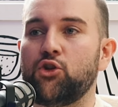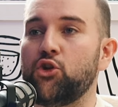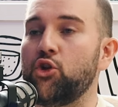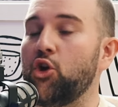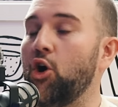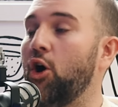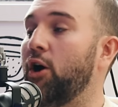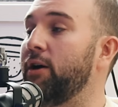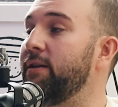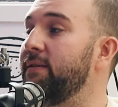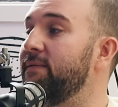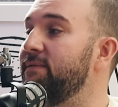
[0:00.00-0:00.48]

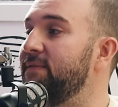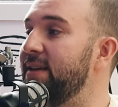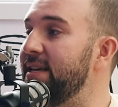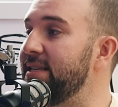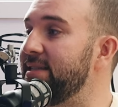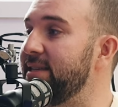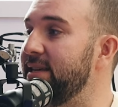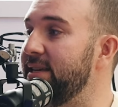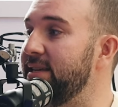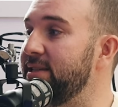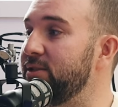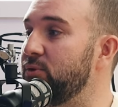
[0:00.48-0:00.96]
Not
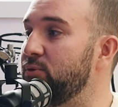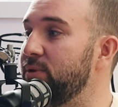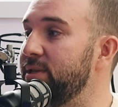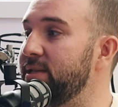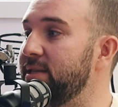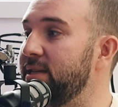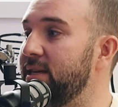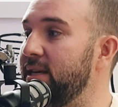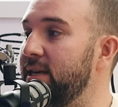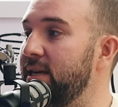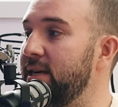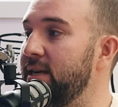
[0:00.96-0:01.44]
investing is
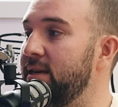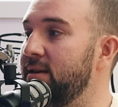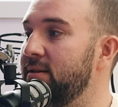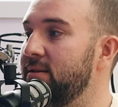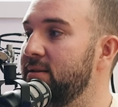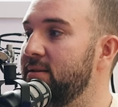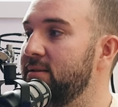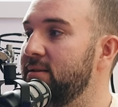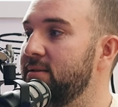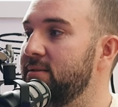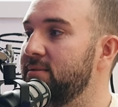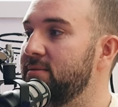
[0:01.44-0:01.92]
risky.
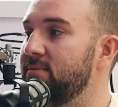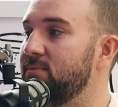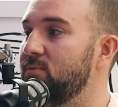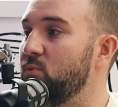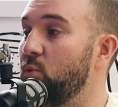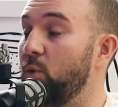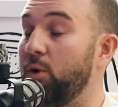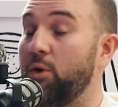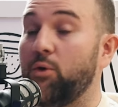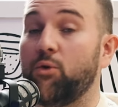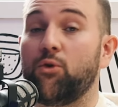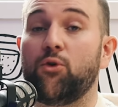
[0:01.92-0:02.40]

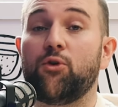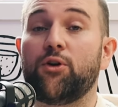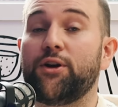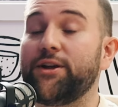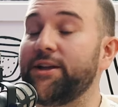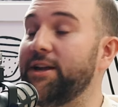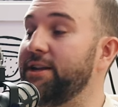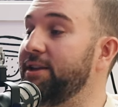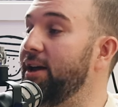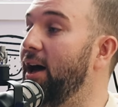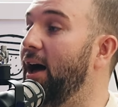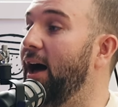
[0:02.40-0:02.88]
We're all
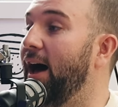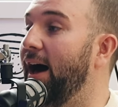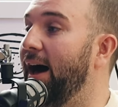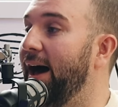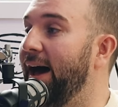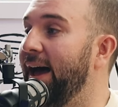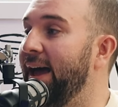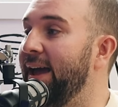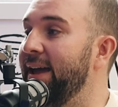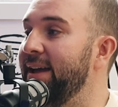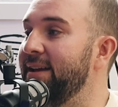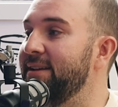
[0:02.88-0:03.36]
going to
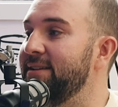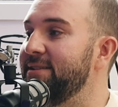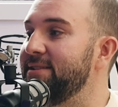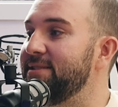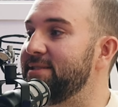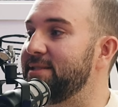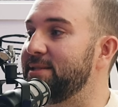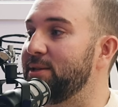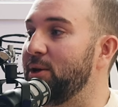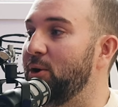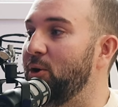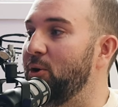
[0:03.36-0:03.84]
die.
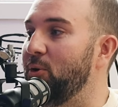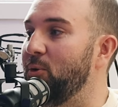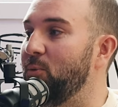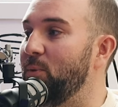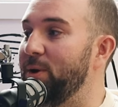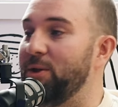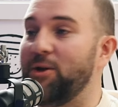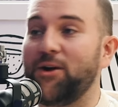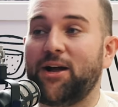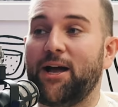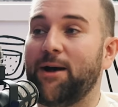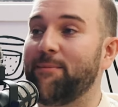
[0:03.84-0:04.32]
So
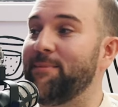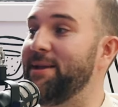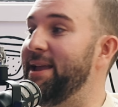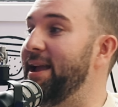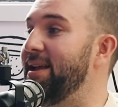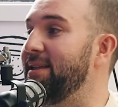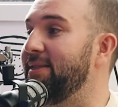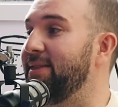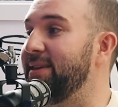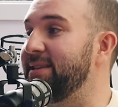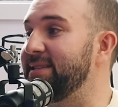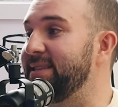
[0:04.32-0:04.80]
we're not coming
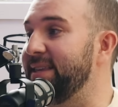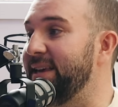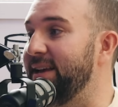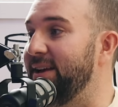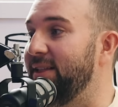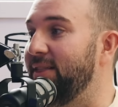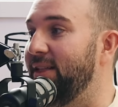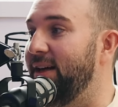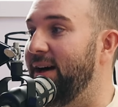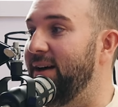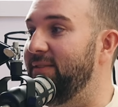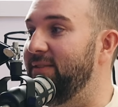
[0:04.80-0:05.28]
out of this thing
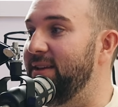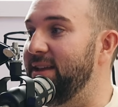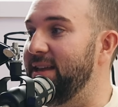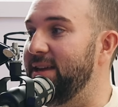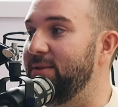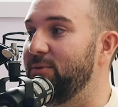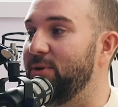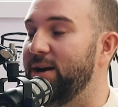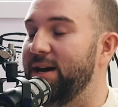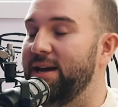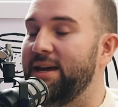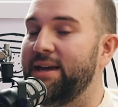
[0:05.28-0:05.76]
alive
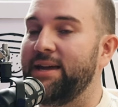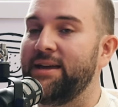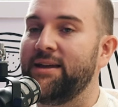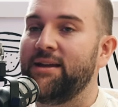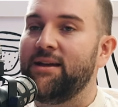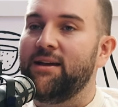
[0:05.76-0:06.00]
anyway.